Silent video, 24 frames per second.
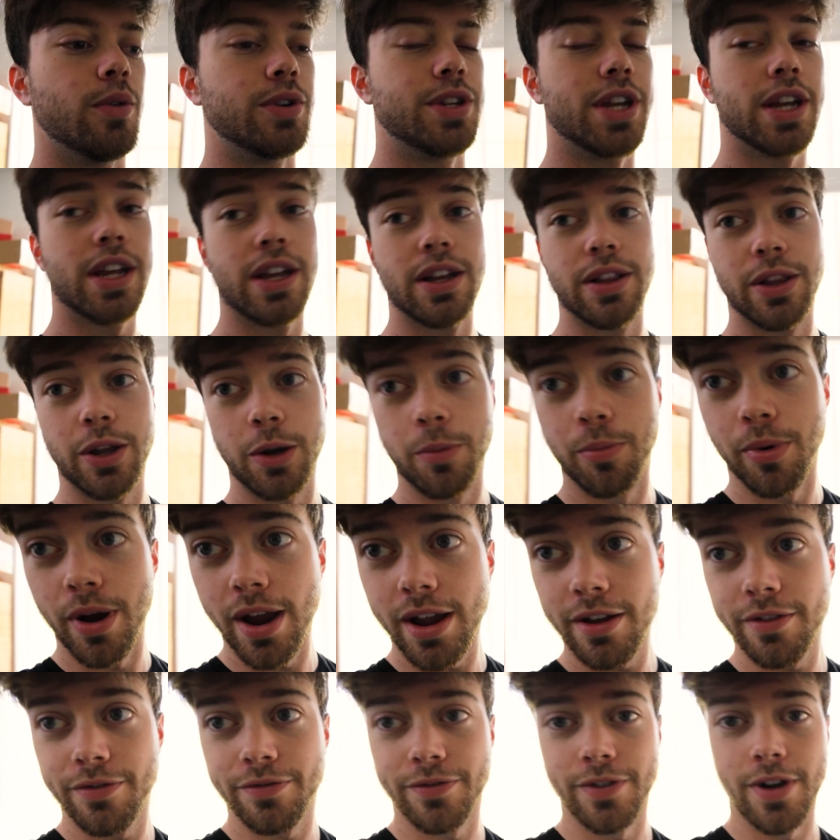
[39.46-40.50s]
we're taking a little
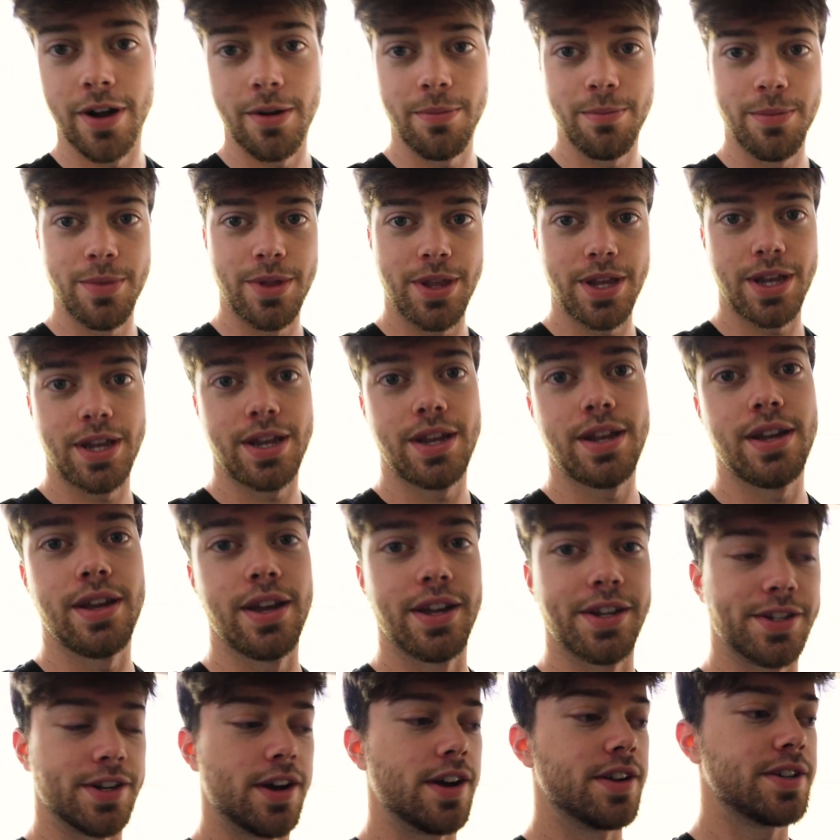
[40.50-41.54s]
break from the
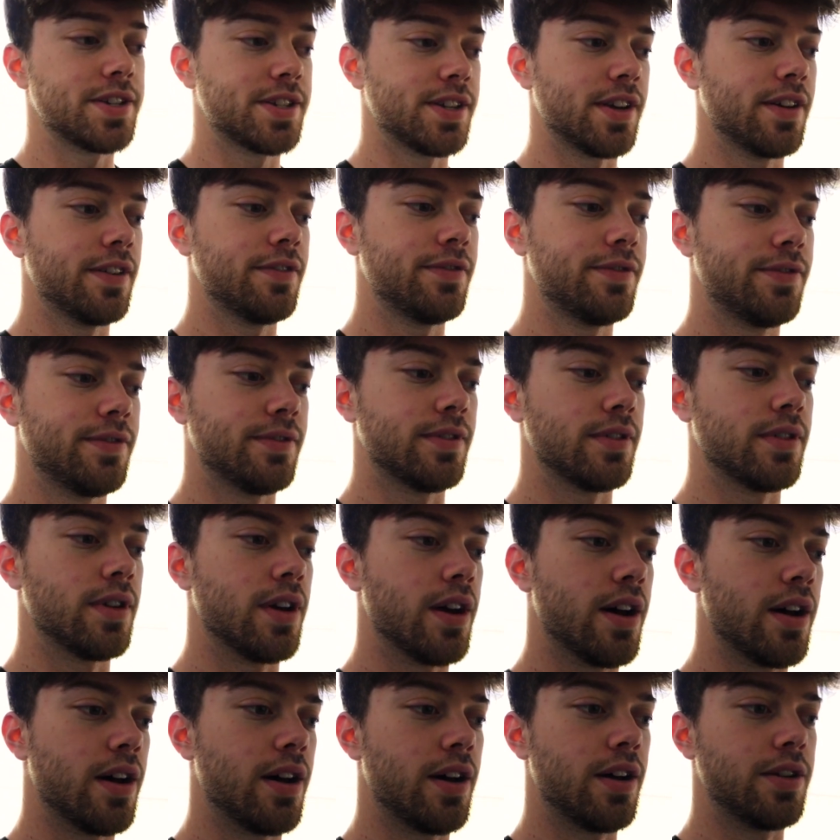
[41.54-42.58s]
exhaust stuff,
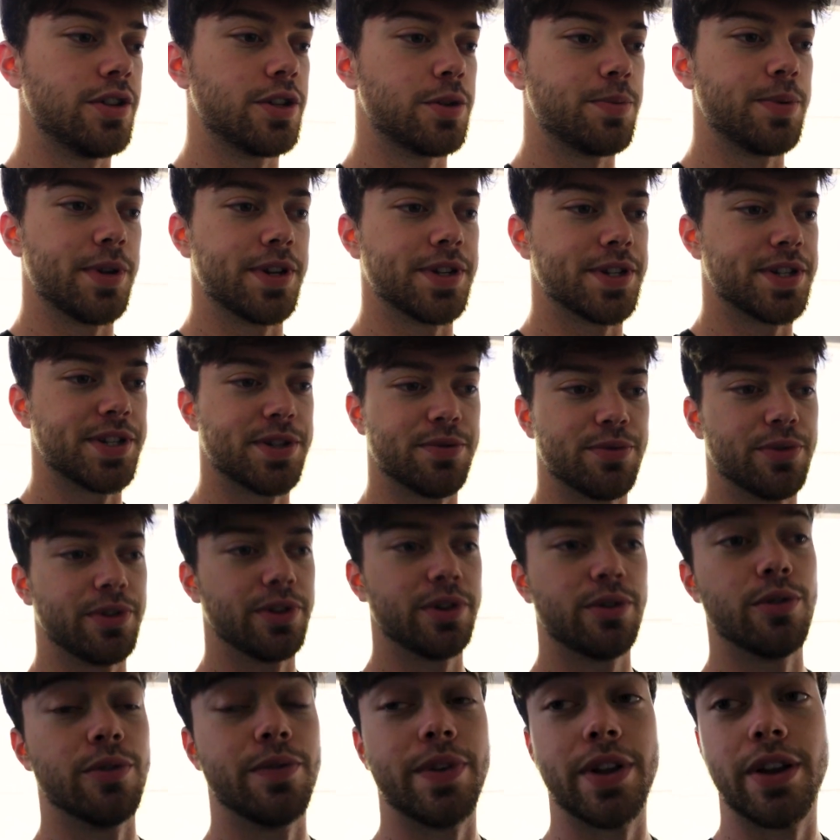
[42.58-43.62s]
just because this is a really
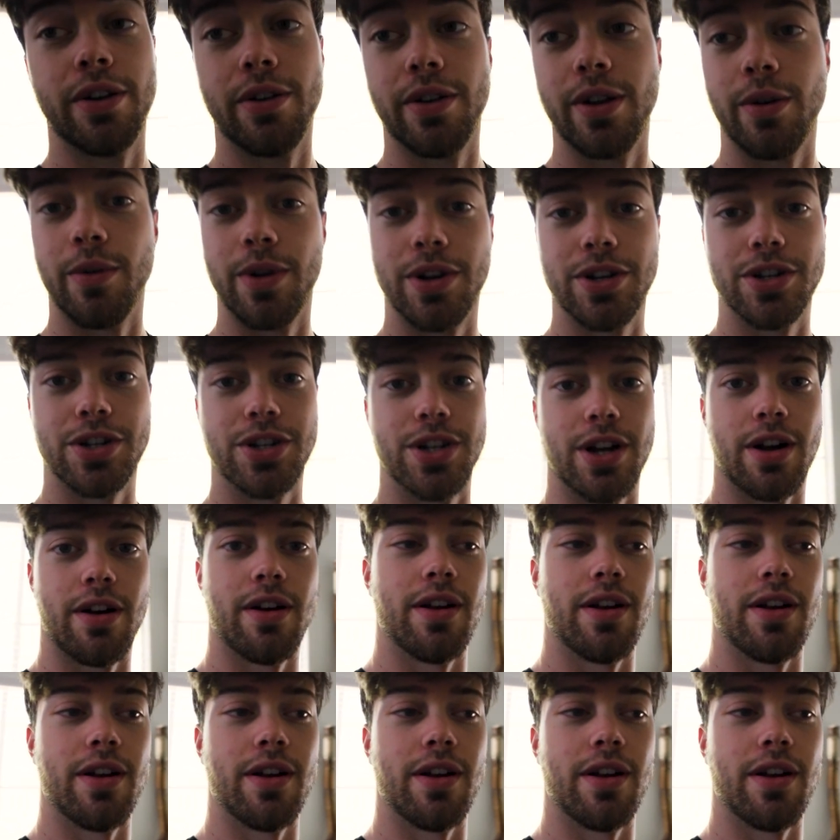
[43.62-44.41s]
cool video and I wanted to share